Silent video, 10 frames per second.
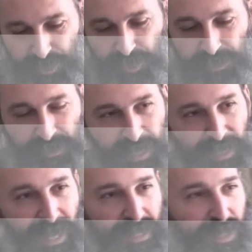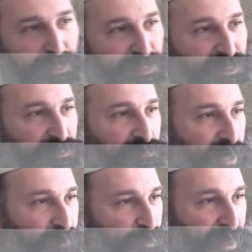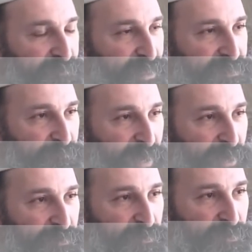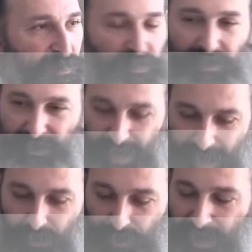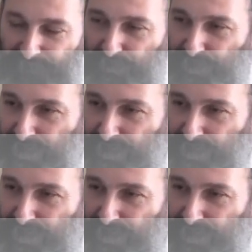I cheat, I lie, I steal, whatever, doesn't matter. Yeah, I will have to